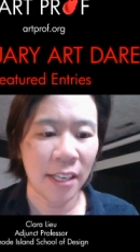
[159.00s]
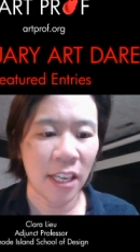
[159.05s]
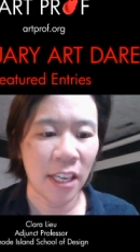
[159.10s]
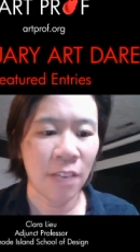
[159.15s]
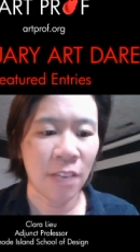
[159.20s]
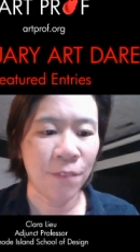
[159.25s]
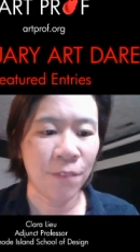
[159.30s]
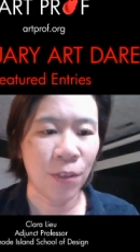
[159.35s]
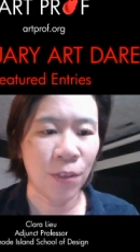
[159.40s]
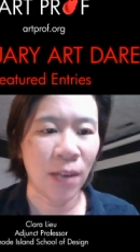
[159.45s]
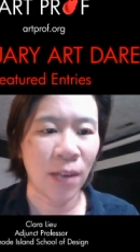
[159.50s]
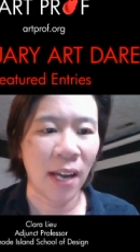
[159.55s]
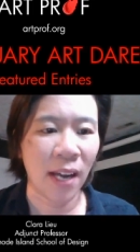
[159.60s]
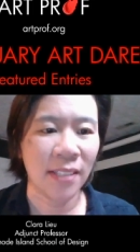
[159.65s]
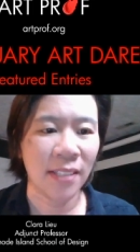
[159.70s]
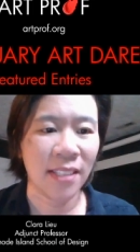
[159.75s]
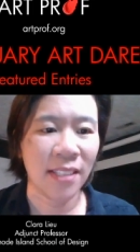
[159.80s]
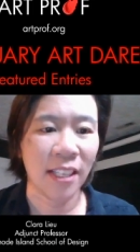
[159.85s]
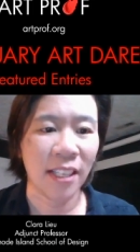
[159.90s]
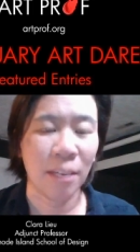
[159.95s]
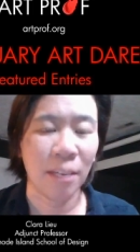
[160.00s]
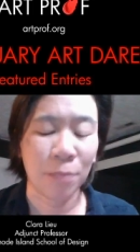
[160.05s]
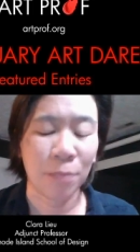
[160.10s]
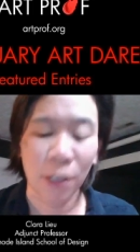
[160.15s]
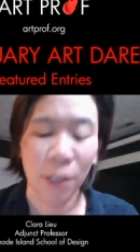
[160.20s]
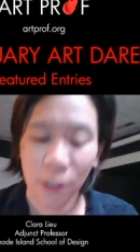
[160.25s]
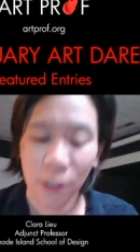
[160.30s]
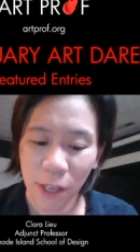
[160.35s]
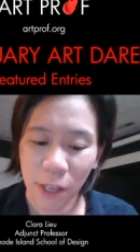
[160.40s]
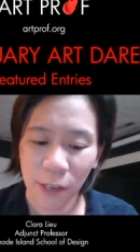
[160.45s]
if you guys get up
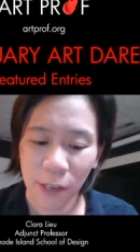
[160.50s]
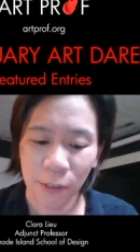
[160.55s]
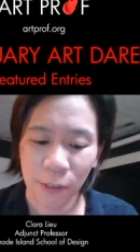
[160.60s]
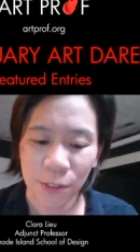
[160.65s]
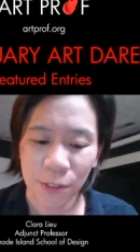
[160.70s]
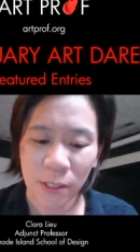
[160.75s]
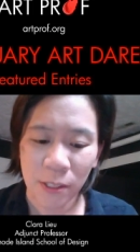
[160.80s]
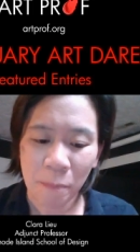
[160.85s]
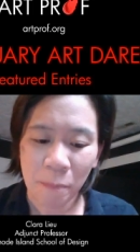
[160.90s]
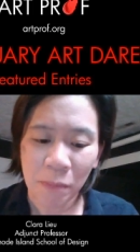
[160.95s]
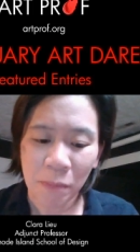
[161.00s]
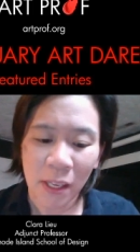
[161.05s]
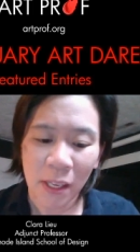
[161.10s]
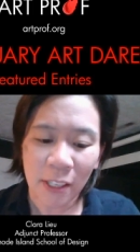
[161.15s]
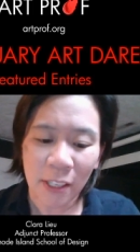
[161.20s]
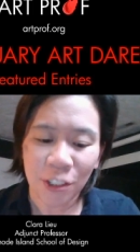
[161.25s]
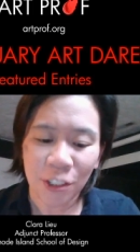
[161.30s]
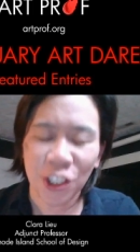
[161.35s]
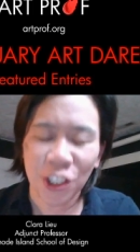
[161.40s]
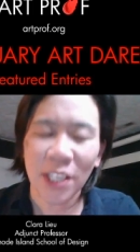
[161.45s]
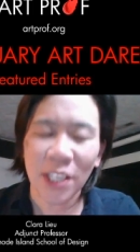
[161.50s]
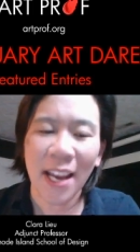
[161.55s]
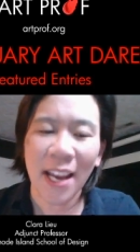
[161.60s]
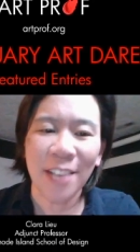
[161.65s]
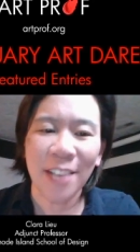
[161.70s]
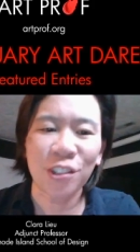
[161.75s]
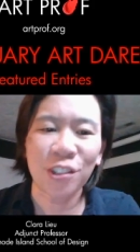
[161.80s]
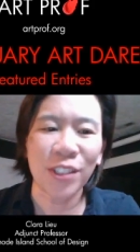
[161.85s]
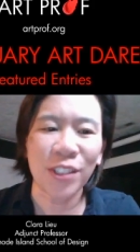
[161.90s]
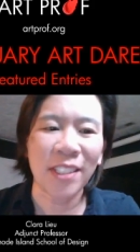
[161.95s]
close, she
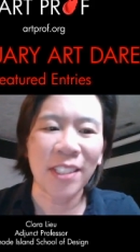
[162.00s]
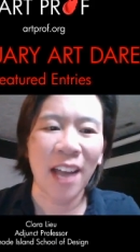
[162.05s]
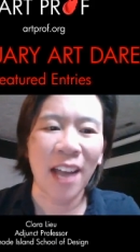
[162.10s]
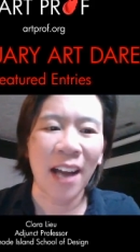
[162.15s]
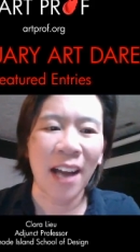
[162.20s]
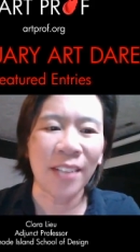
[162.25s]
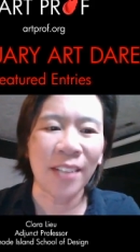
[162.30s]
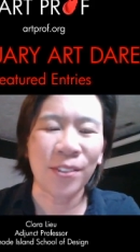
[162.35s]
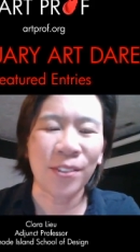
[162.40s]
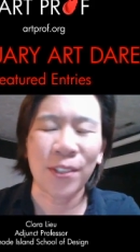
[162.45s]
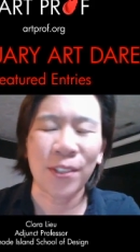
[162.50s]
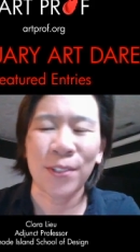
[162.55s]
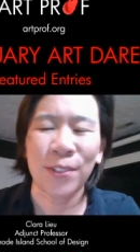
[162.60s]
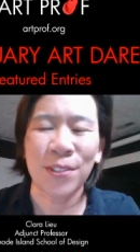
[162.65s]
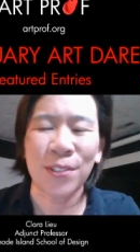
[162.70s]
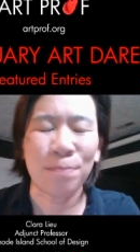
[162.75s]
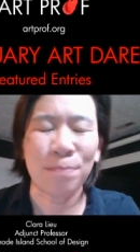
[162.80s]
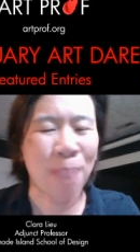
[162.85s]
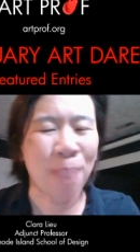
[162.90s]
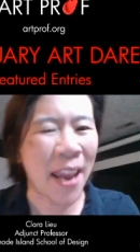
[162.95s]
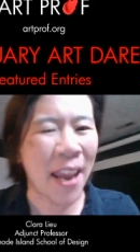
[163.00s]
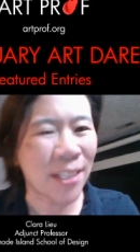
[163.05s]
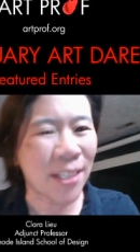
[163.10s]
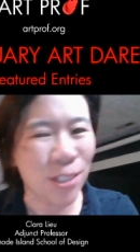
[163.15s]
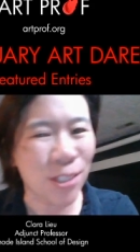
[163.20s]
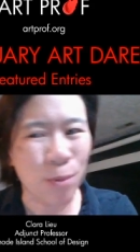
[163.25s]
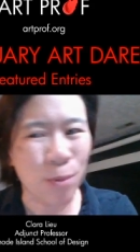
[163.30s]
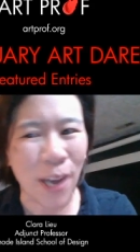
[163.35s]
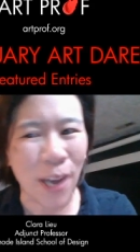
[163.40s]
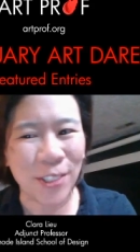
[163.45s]
actually got those paint
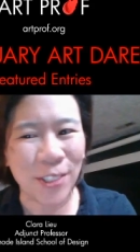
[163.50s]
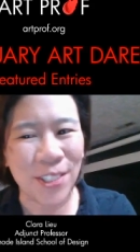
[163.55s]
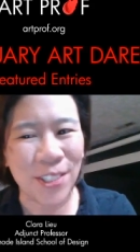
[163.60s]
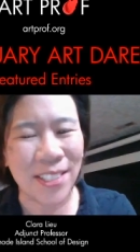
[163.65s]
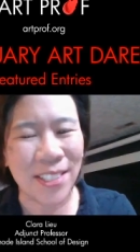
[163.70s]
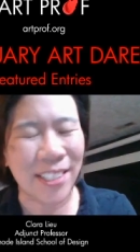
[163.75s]
swatches.